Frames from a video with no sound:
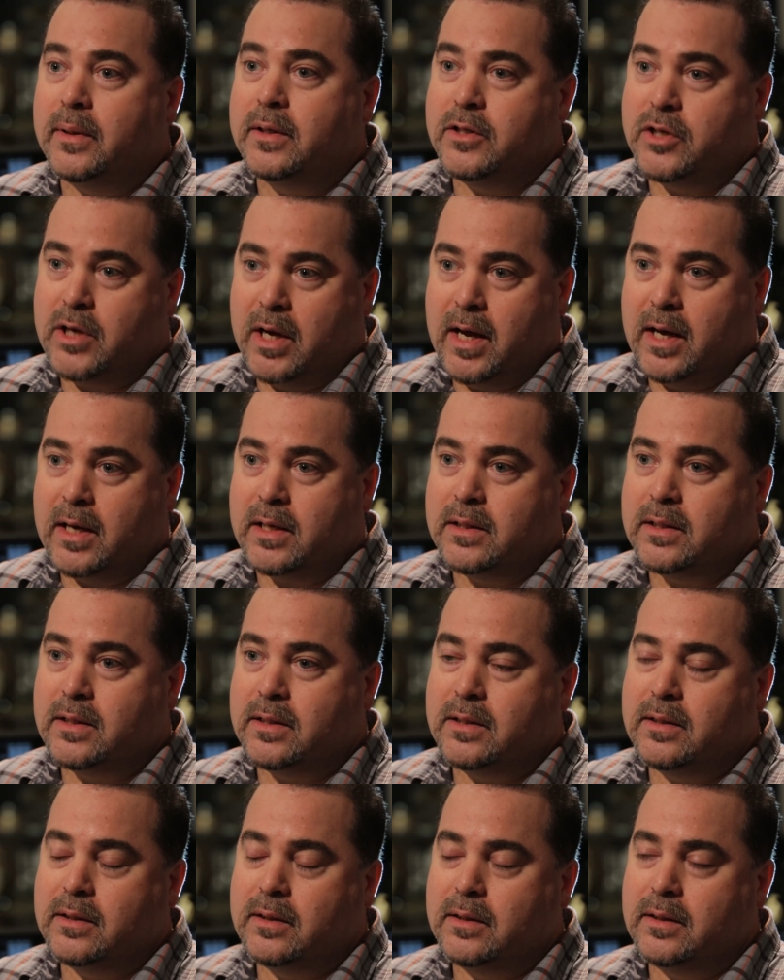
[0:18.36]
and
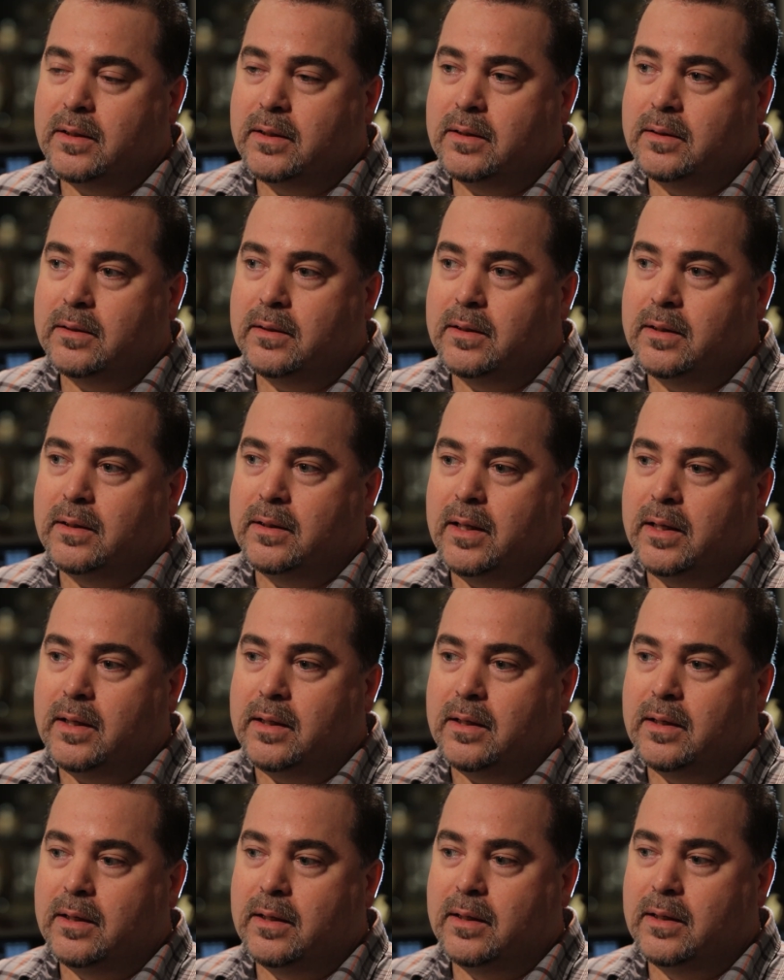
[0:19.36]
jazz, that
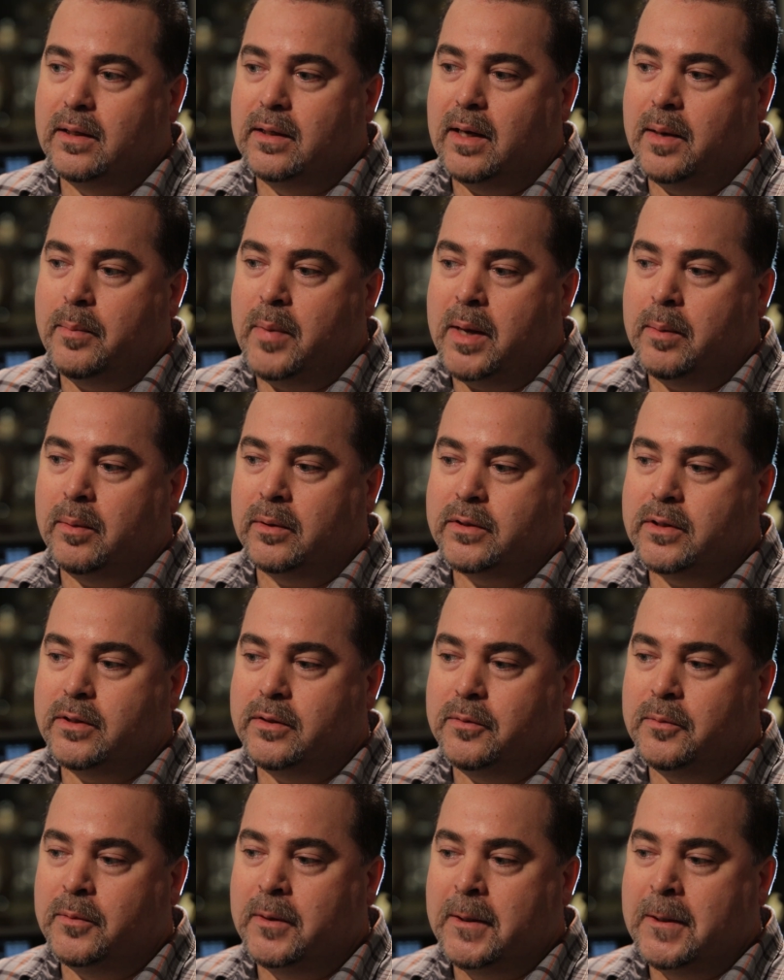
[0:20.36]
I'm able
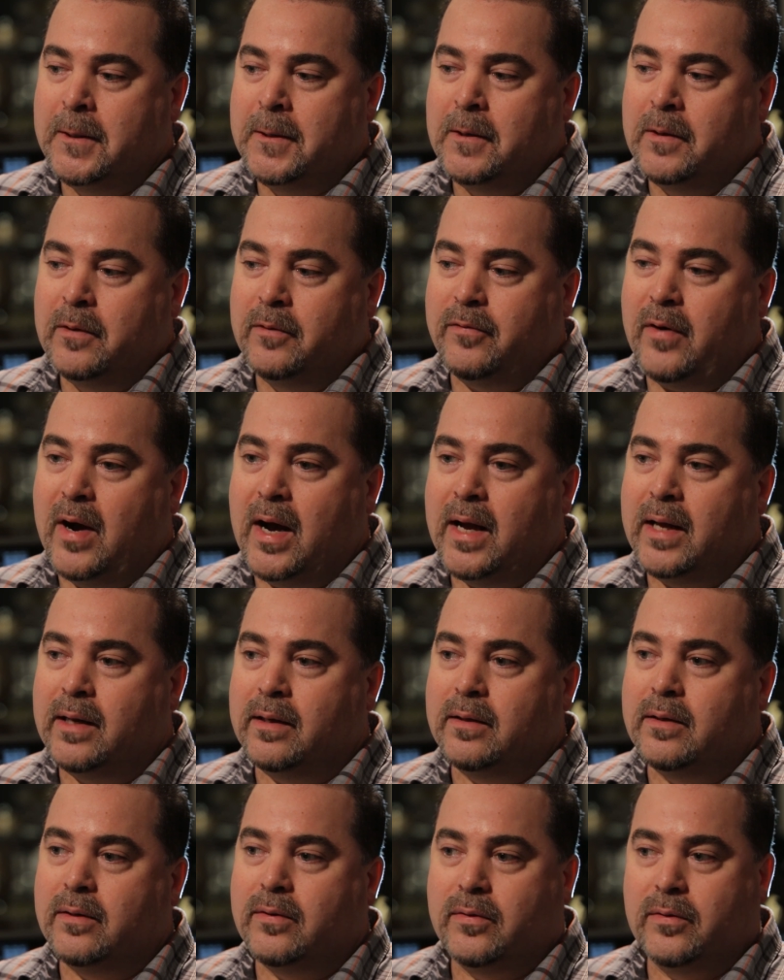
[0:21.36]
to
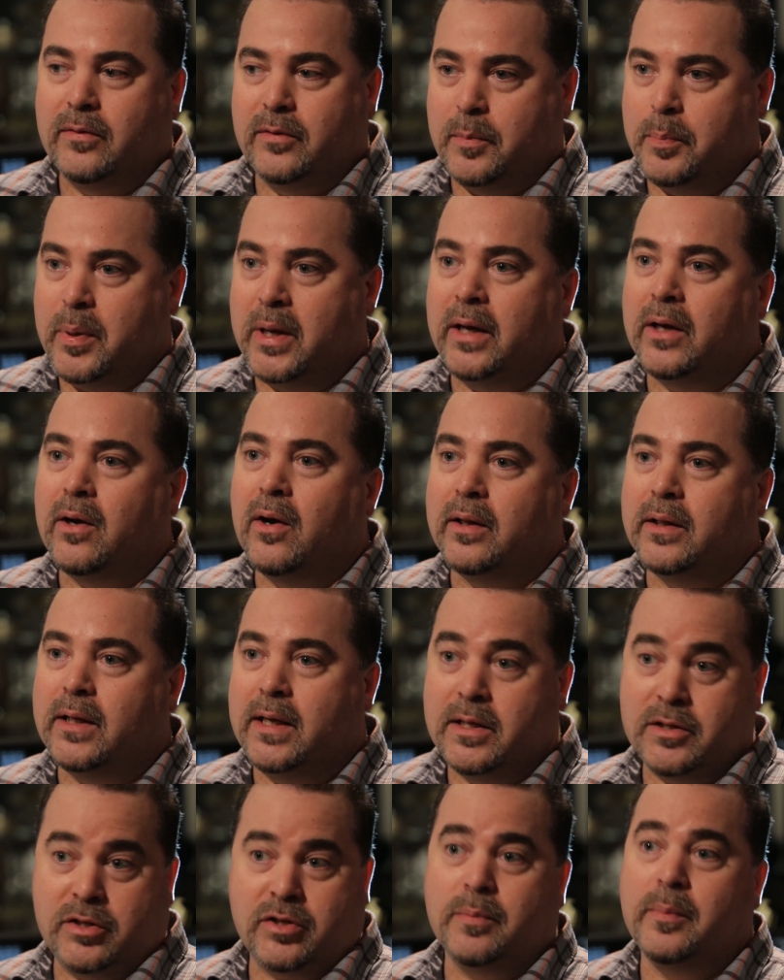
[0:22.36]
find, depending on the
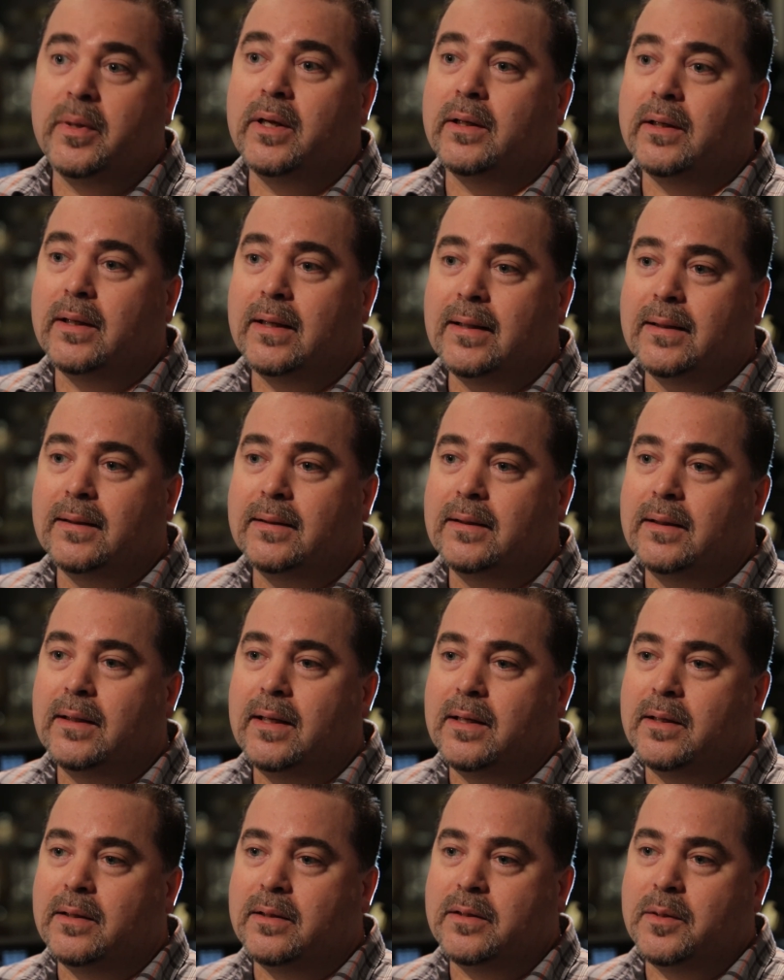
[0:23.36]
instrument
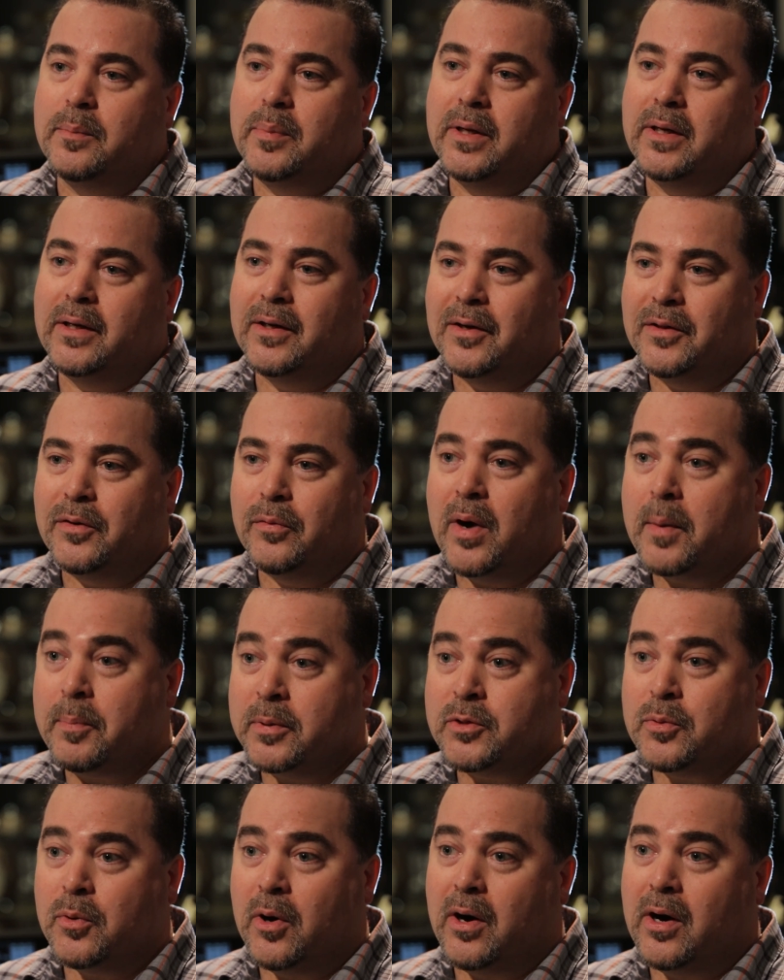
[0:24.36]
and depending on the
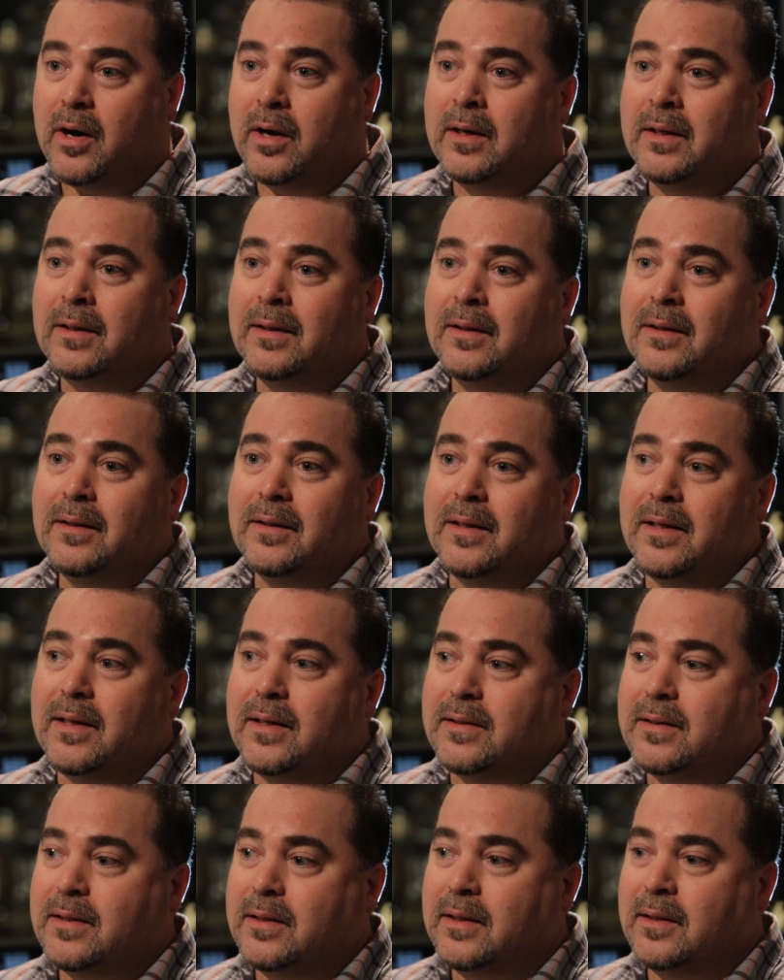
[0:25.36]
repertoire,
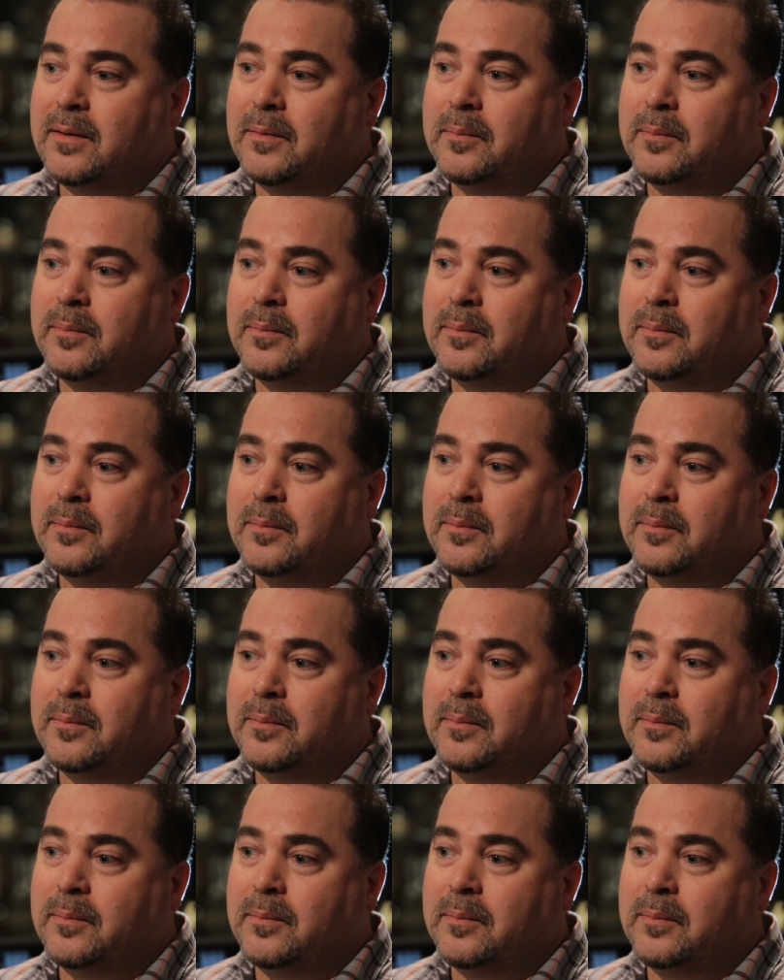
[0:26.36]
that